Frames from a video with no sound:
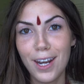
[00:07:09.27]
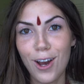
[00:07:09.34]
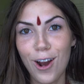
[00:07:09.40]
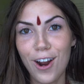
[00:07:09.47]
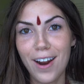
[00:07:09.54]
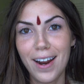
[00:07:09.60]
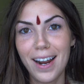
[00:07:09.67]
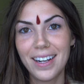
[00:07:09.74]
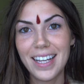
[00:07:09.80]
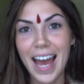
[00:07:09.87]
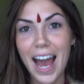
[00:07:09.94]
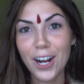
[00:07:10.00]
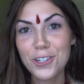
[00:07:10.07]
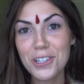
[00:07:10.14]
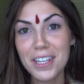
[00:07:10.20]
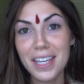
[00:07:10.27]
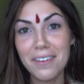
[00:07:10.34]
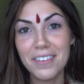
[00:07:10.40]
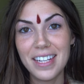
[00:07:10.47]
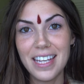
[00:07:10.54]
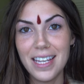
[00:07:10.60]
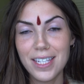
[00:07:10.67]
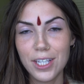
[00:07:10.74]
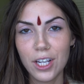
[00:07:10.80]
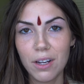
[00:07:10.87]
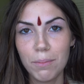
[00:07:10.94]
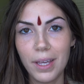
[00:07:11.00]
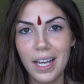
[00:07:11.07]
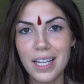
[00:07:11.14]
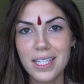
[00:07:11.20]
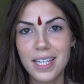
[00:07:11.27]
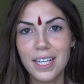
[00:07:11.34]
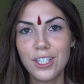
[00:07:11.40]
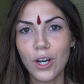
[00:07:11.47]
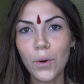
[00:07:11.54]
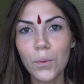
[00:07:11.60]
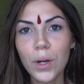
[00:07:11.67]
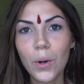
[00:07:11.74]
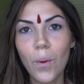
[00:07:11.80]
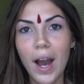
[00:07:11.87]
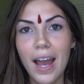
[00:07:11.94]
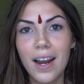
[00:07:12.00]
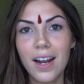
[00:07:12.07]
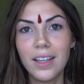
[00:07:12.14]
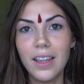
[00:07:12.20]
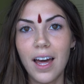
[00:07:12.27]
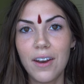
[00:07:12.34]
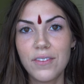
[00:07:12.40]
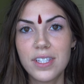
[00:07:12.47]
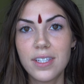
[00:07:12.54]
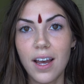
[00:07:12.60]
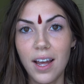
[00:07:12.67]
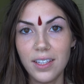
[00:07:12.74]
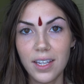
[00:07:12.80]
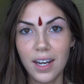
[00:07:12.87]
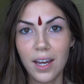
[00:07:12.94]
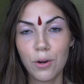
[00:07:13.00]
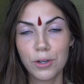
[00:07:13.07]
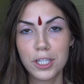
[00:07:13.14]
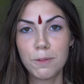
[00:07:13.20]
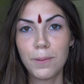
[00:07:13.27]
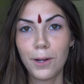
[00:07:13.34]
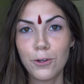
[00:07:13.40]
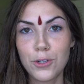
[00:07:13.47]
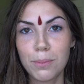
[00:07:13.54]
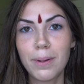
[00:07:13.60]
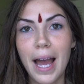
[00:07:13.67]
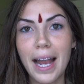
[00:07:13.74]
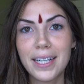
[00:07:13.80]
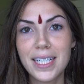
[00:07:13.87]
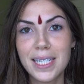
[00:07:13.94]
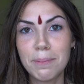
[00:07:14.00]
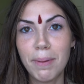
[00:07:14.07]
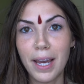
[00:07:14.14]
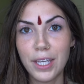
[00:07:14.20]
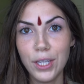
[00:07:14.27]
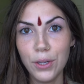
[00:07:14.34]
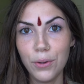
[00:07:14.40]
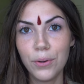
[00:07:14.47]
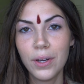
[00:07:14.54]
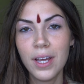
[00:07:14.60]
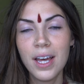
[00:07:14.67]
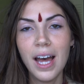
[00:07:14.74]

are actually even easier because they don't require a lot of sadhana or spiritual practice by you.